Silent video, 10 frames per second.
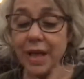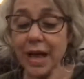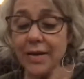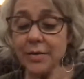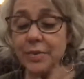
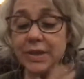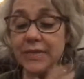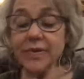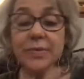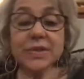I don't
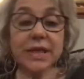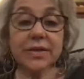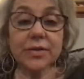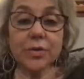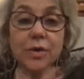believe he would
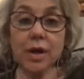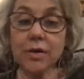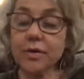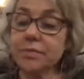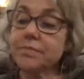take the door
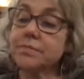knocker.